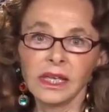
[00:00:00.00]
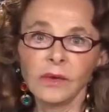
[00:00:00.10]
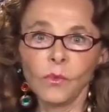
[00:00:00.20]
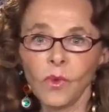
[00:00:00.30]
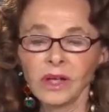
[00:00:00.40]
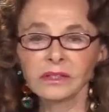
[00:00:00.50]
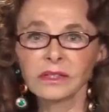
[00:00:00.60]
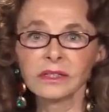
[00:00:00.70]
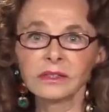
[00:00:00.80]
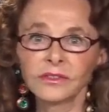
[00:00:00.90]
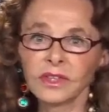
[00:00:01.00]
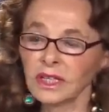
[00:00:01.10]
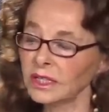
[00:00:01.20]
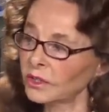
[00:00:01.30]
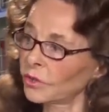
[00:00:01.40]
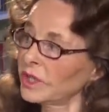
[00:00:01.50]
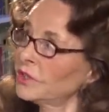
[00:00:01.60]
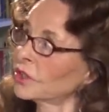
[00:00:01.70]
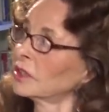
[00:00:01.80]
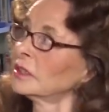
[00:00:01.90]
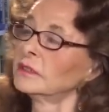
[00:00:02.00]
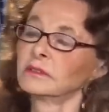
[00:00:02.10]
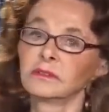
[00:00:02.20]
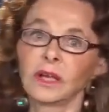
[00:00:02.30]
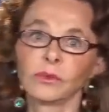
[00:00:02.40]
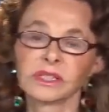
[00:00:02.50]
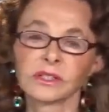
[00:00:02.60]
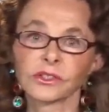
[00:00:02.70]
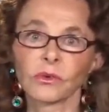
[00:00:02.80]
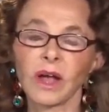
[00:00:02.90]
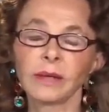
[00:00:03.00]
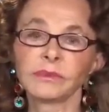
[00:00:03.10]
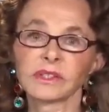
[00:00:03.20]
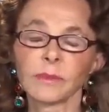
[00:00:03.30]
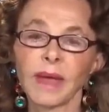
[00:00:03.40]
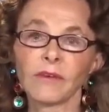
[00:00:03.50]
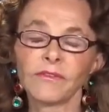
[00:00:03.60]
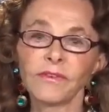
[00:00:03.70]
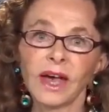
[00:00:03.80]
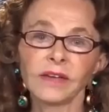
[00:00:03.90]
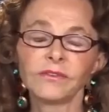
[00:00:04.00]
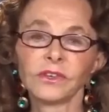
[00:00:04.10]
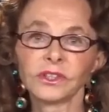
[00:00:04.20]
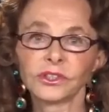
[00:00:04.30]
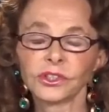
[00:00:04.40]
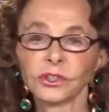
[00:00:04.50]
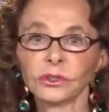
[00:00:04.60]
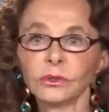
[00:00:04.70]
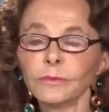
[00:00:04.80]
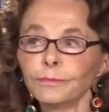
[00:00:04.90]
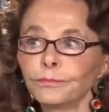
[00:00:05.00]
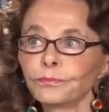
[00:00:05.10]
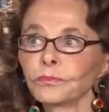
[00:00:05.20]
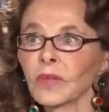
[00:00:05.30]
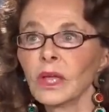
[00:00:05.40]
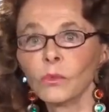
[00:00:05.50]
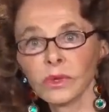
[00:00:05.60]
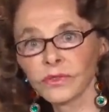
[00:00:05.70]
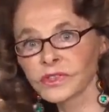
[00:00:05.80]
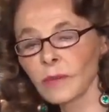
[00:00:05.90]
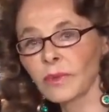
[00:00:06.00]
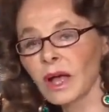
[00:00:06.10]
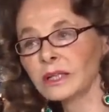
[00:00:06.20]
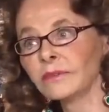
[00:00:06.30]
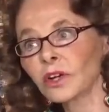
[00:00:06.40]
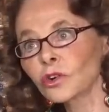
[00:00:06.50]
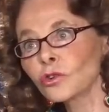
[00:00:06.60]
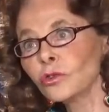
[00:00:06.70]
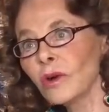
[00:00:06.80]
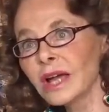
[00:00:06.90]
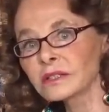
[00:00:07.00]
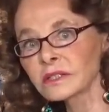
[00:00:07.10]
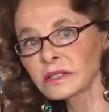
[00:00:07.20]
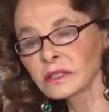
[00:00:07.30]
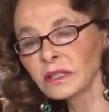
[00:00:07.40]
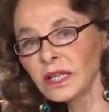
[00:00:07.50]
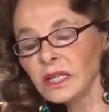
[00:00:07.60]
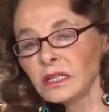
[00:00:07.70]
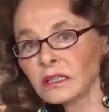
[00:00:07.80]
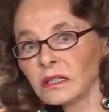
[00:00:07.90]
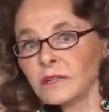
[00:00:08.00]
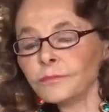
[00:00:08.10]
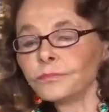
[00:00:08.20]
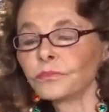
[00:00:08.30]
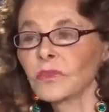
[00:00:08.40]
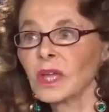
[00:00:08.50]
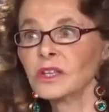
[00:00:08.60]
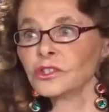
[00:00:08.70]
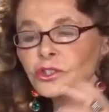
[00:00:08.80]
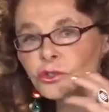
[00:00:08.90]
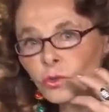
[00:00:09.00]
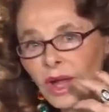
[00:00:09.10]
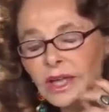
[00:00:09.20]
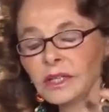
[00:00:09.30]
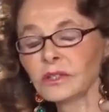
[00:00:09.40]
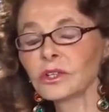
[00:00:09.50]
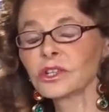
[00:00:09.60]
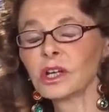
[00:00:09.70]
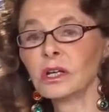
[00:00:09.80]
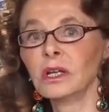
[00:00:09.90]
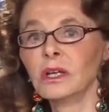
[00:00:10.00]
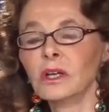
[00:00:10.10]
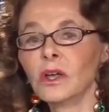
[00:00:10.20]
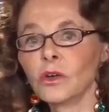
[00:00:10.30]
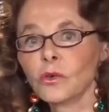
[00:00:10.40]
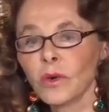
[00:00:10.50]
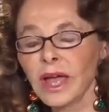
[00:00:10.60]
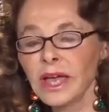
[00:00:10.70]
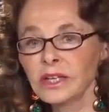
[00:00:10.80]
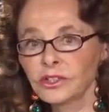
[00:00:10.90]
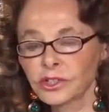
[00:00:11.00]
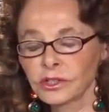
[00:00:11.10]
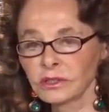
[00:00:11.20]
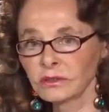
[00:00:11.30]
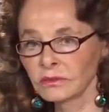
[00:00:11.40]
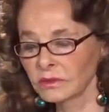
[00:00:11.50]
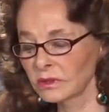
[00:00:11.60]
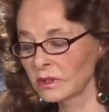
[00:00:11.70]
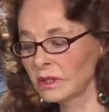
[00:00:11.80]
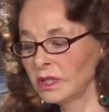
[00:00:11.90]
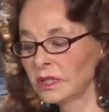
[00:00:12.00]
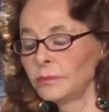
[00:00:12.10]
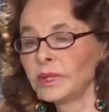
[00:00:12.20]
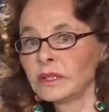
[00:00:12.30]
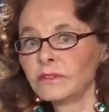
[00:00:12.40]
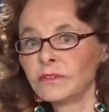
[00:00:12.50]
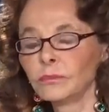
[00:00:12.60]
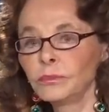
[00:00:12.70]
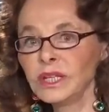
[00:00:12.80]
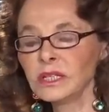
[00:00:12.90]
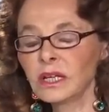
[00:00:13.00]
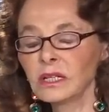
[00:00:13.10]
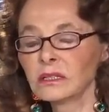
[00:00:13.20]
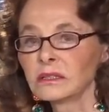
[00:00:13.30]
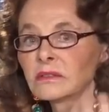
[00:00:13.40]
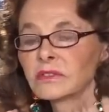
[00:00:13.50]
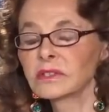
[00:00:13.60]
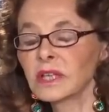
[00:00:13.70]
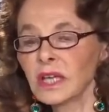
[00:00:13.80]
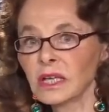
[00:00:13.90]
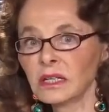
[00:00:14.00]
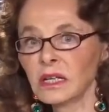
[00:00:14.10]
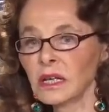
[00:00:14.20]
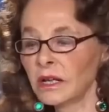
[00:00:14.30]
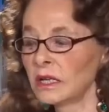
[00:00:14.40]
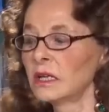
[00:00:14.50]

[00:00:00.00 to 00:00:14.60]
it wasn't the creature that was described as about five foot two, with some kind of a crest here, strange, grayish, a little bit of pink skin,